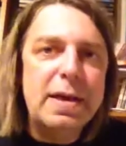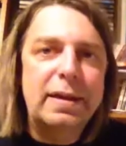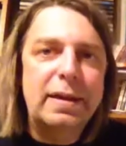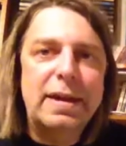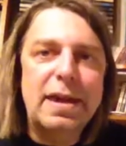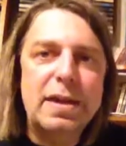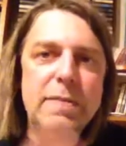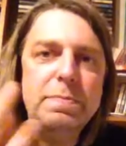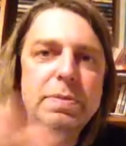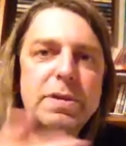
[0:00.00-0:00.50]

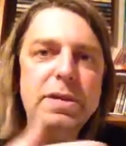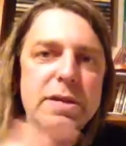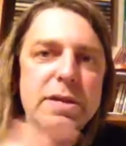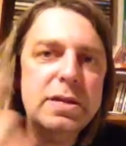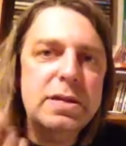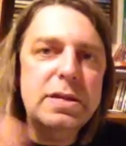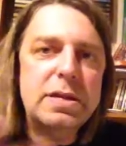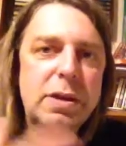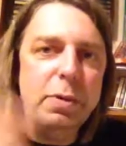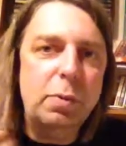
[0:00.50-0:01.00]
can
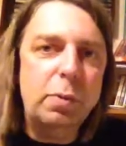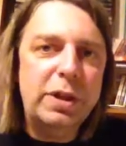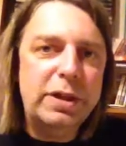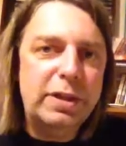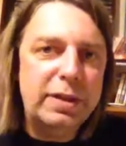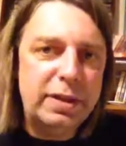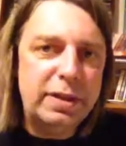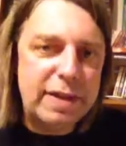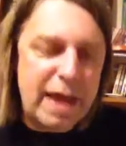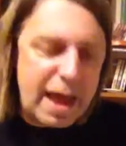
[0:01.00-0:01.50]
be with
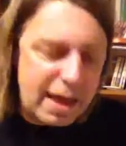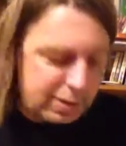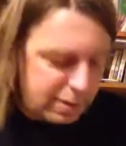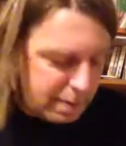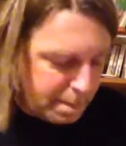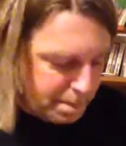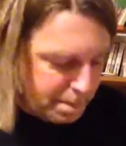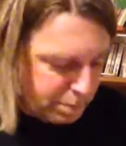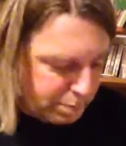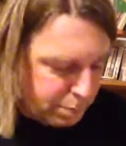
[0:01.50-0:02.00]
that.
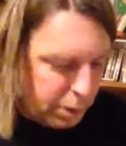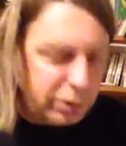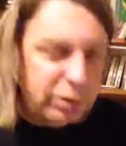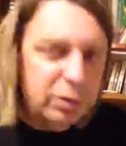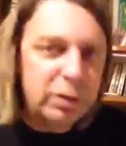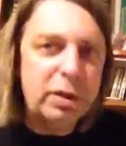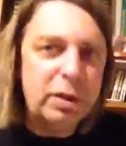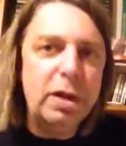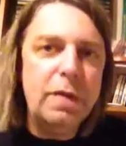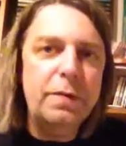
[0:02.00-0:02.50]

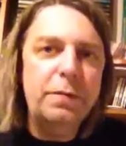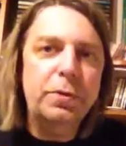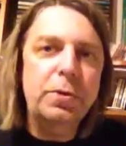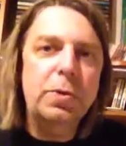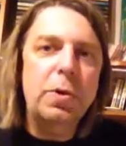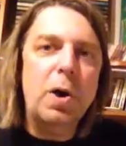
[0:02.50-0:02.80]
But if you